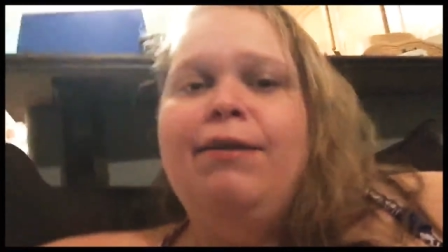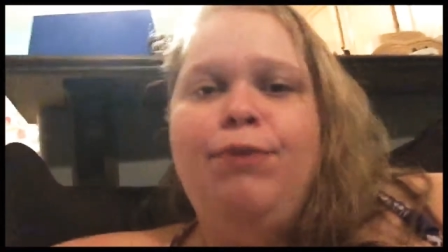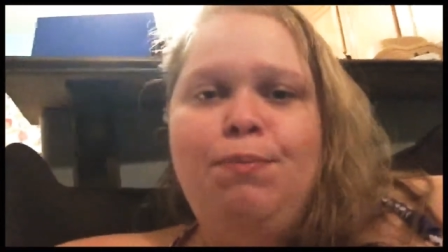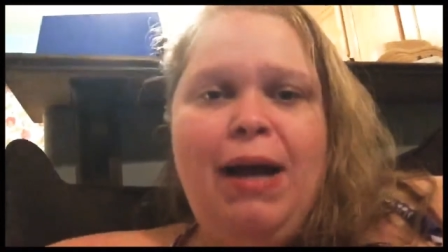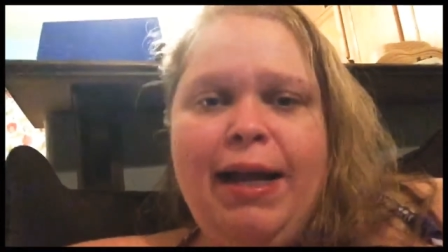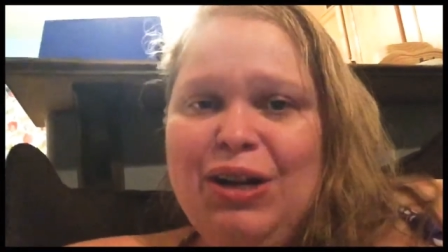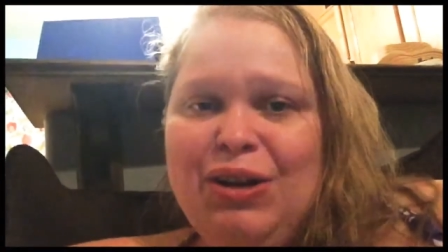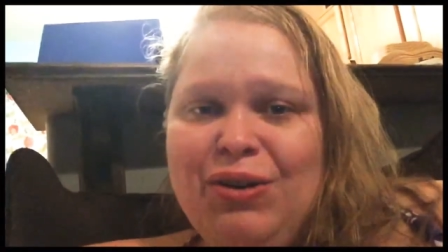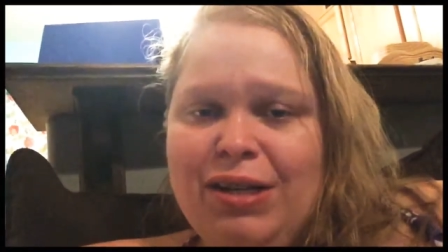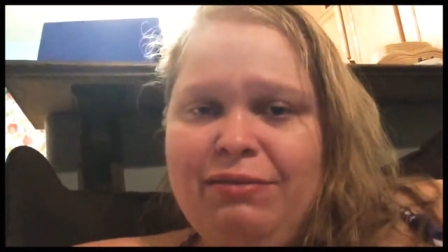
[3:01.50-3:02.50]
if you buy it
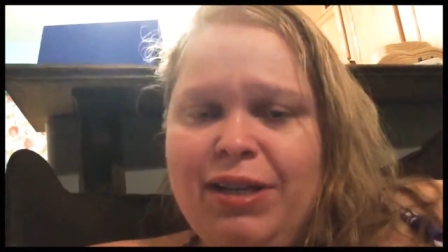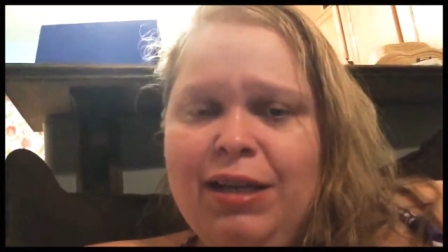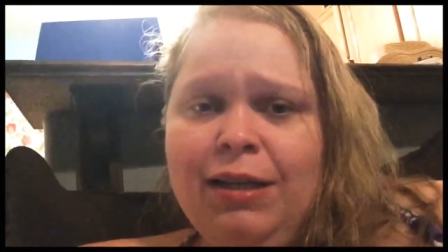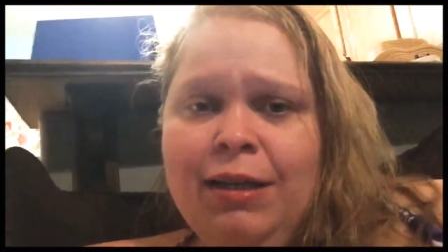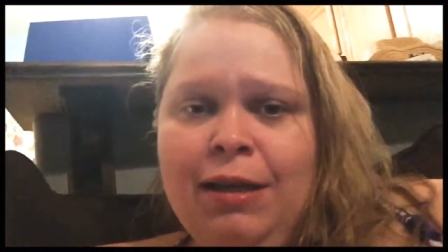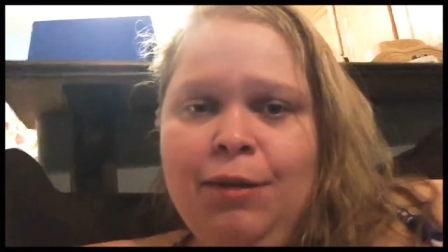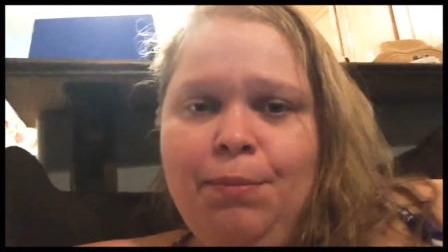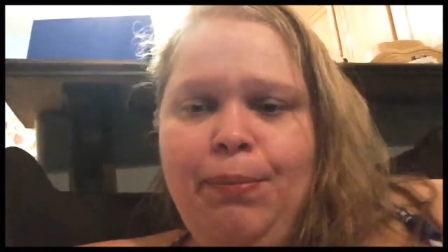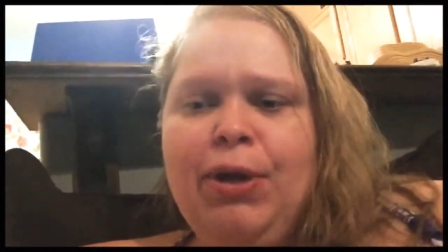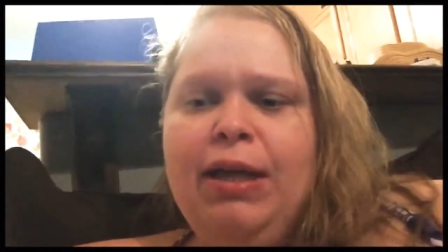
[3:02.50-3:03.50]
or anything,
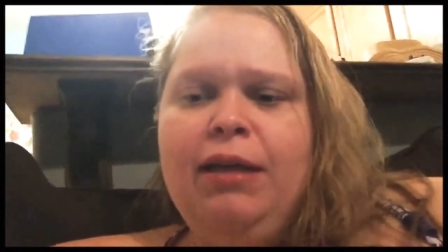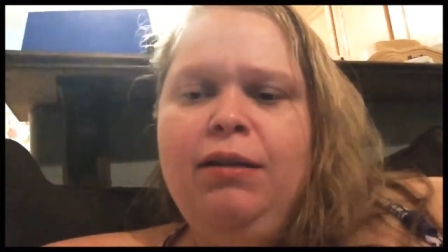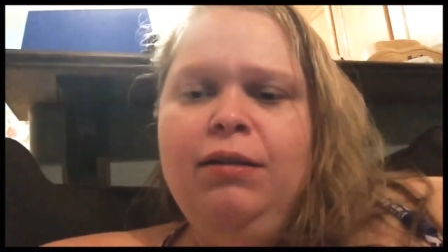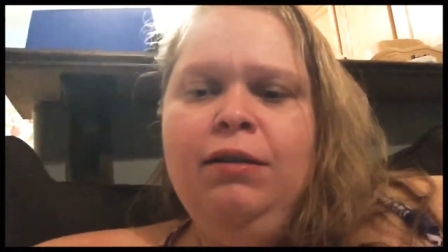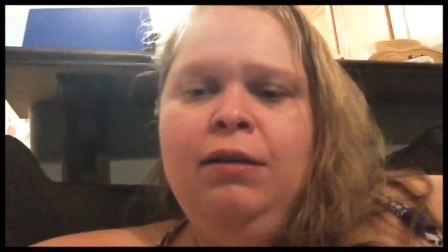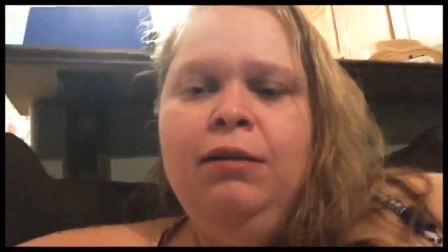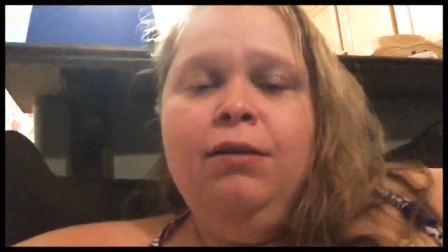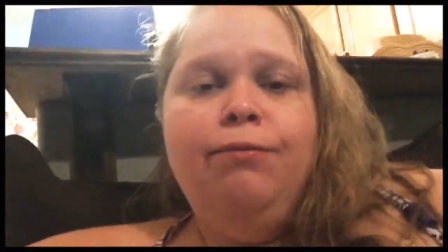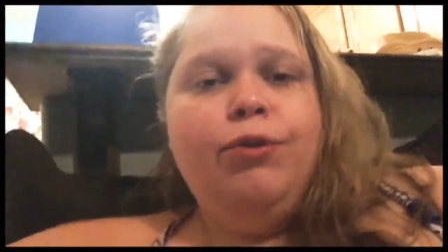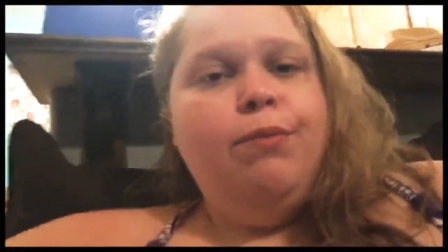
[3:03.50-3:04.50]
but
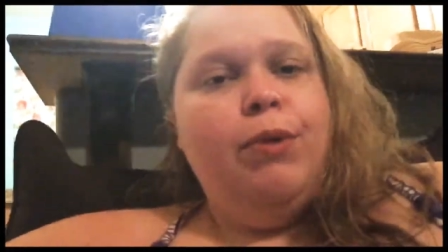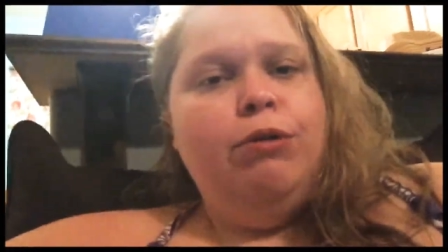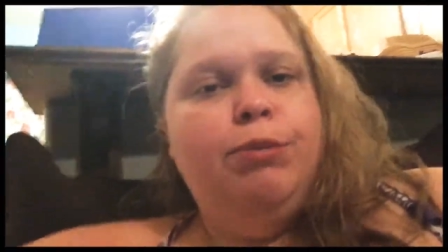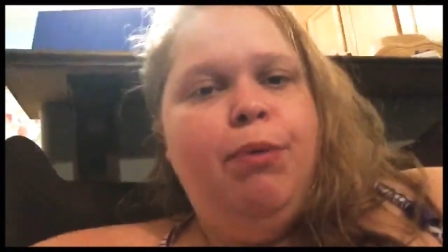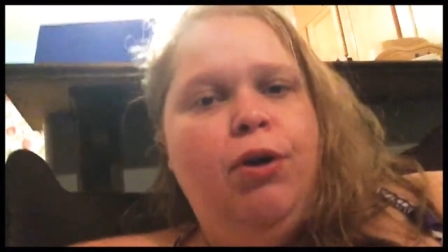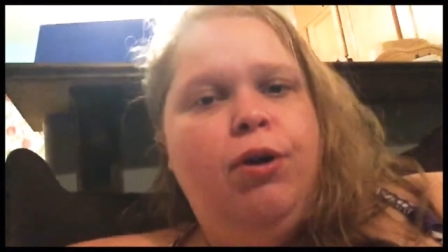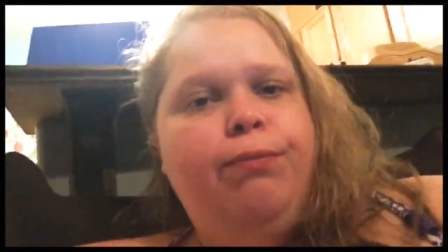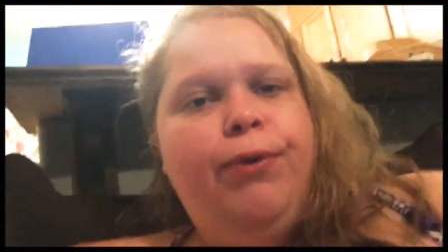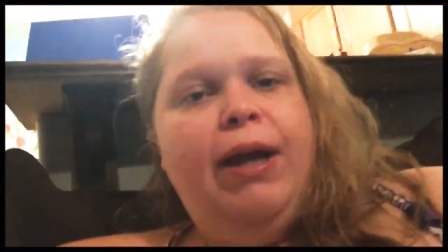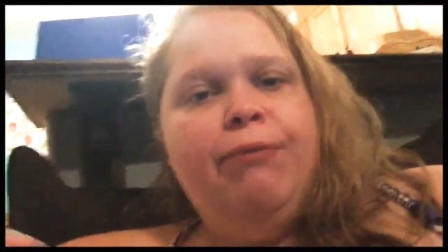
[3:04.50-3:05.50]
for the most part,
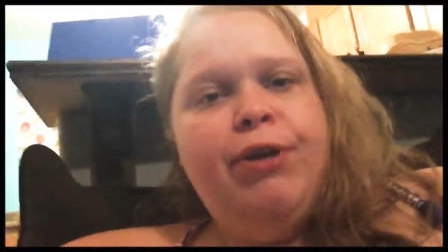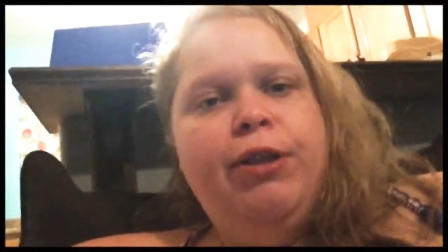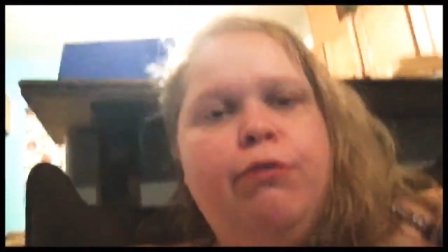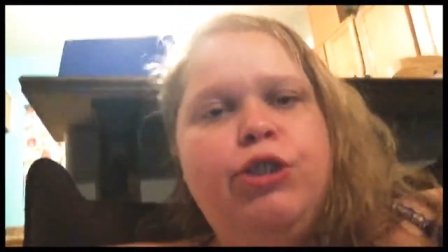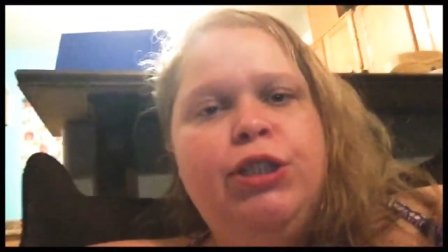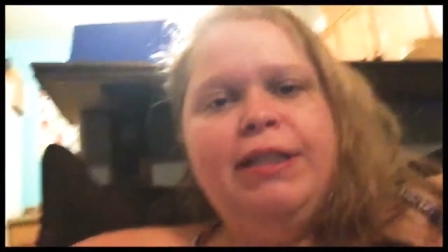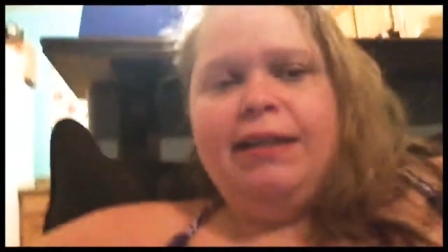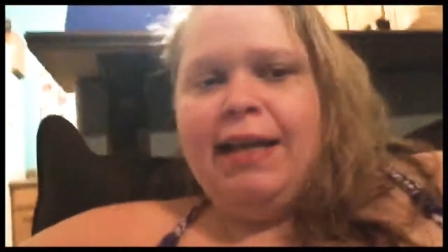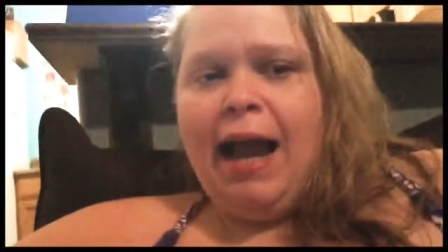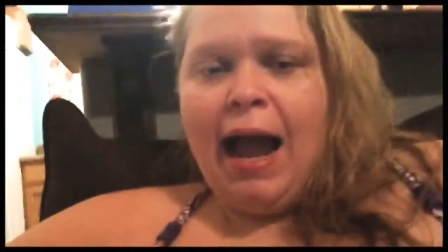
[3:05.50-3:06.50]
for every lotion
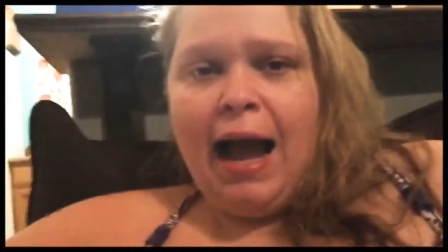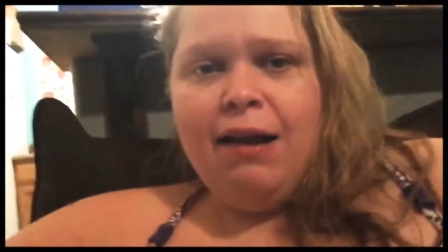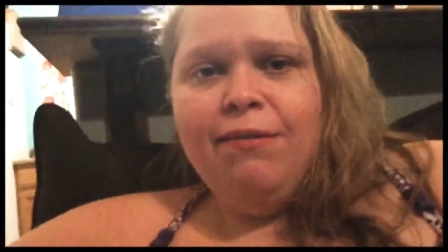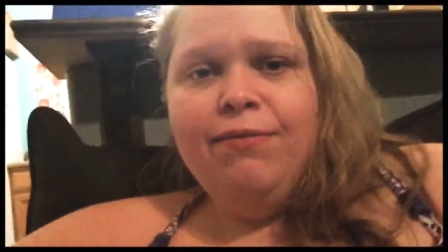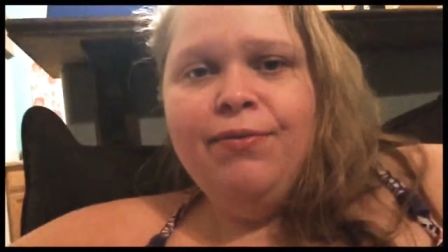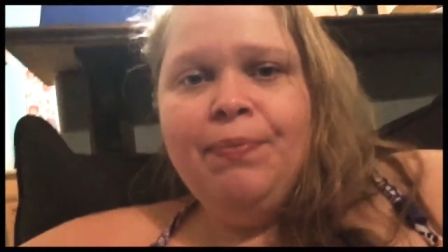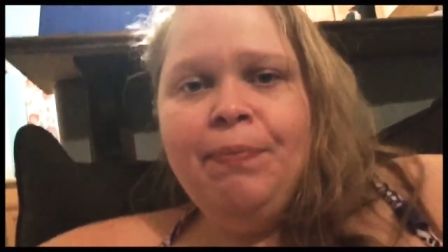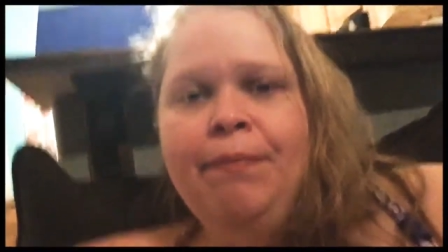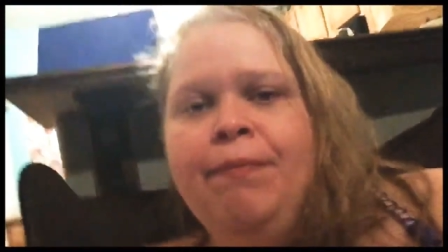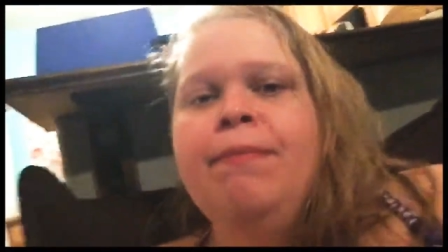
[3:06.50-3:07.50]
that they have,
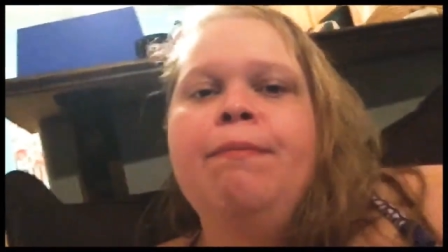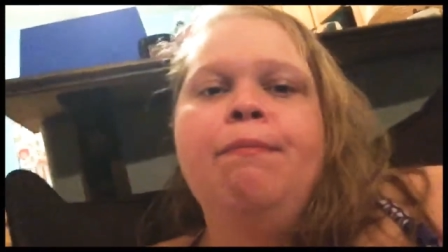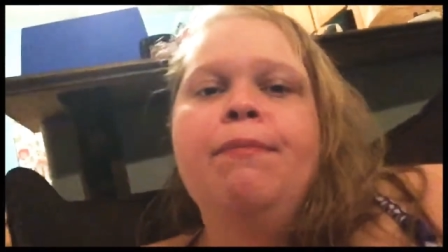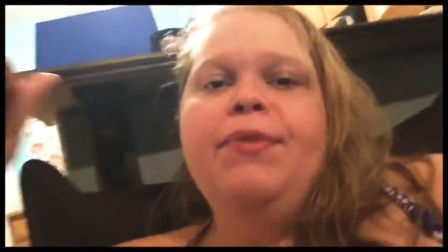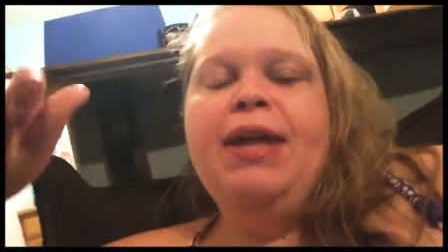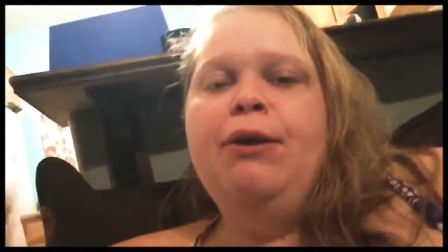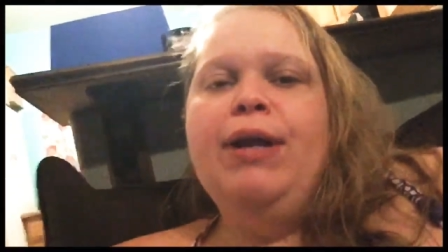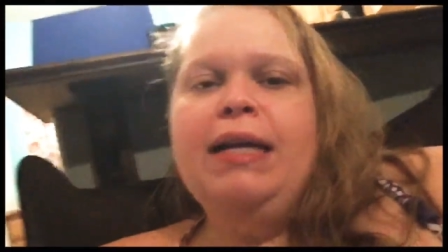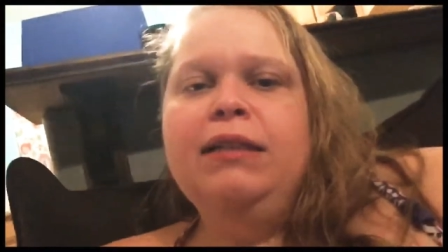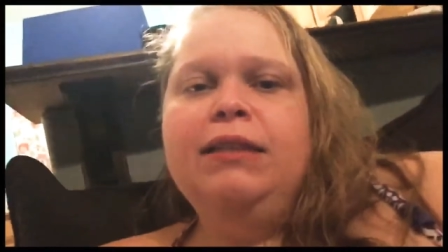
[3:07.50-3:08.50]
there
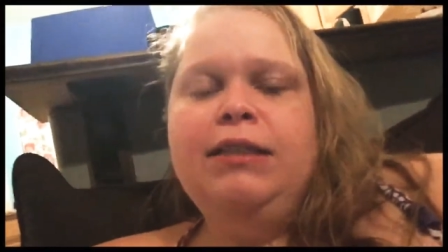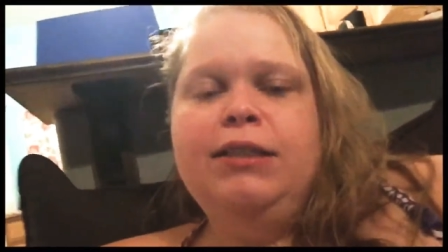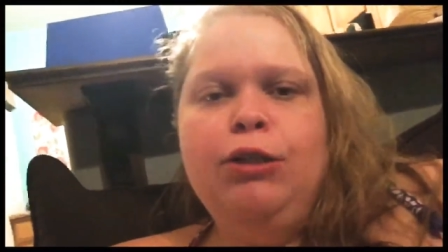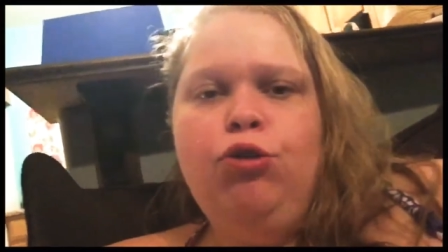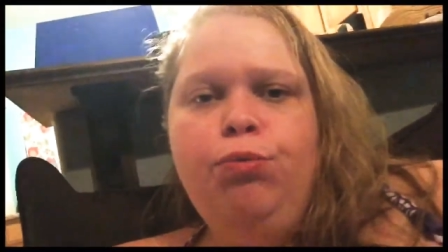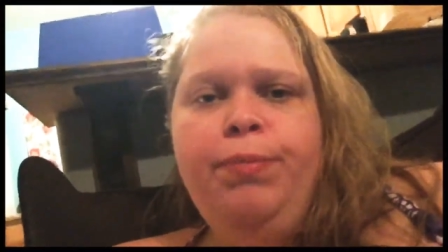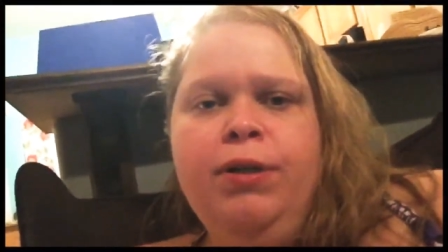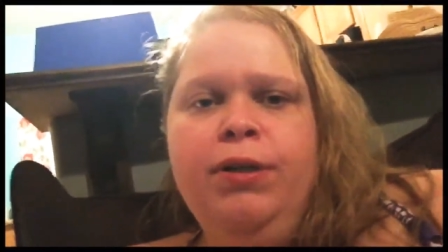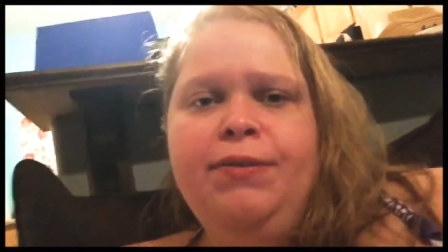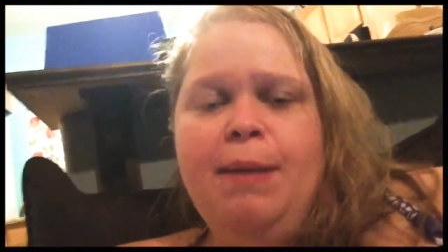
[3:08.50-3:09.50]
is a soap
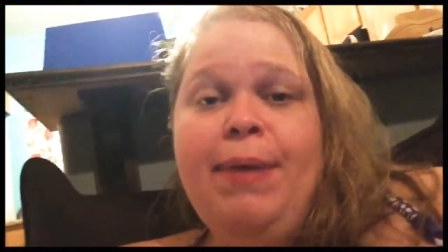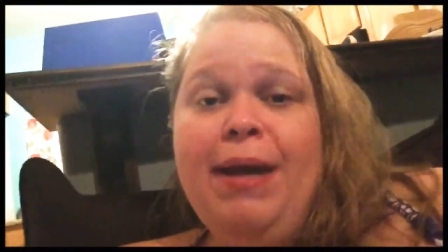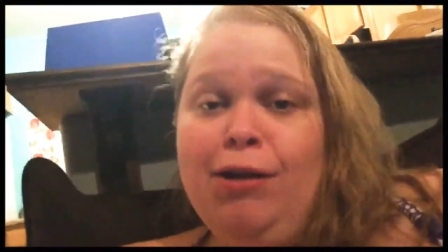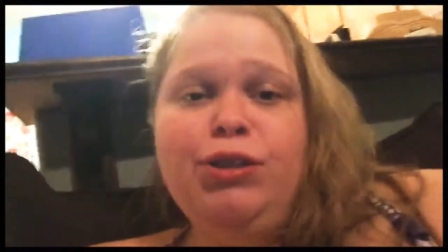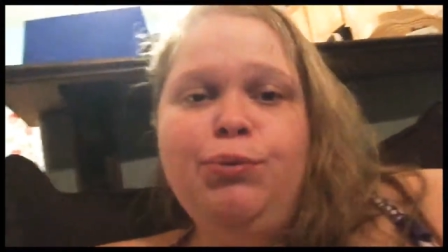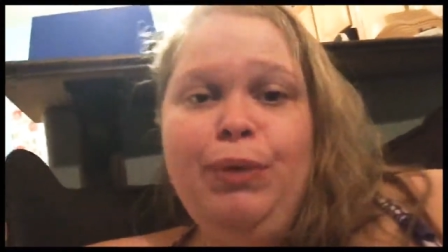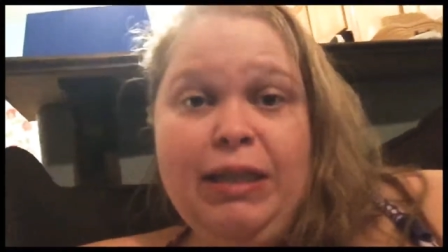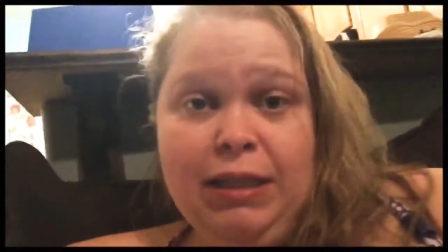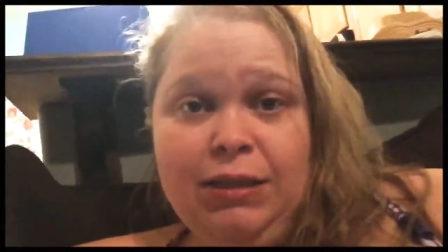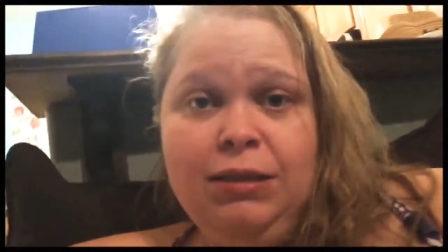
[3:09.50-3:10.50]
that pairs with
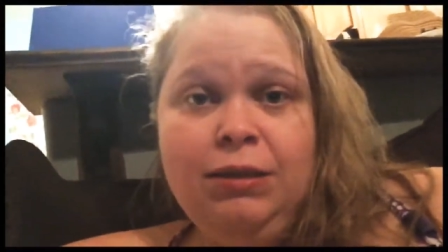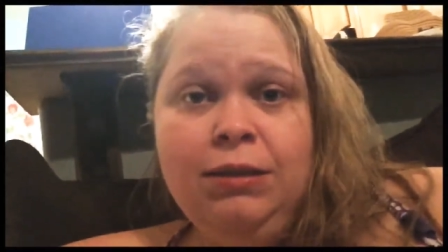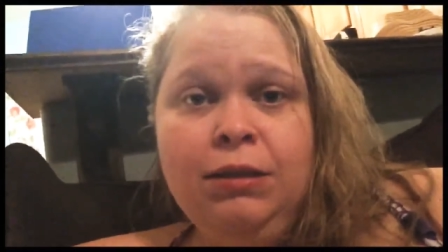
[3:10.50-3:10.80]
it.